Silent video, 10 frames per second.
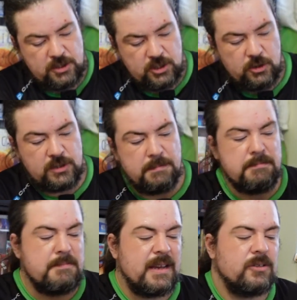to show you
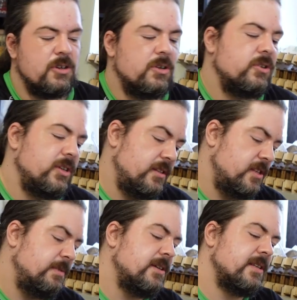some metal
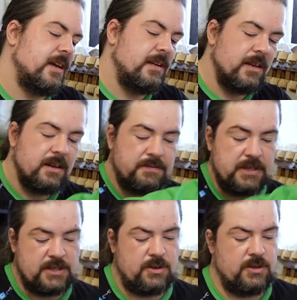coins, because I love
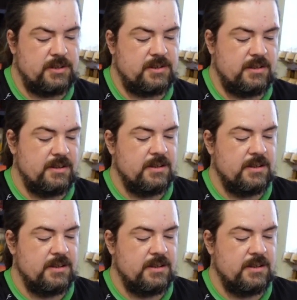these coins.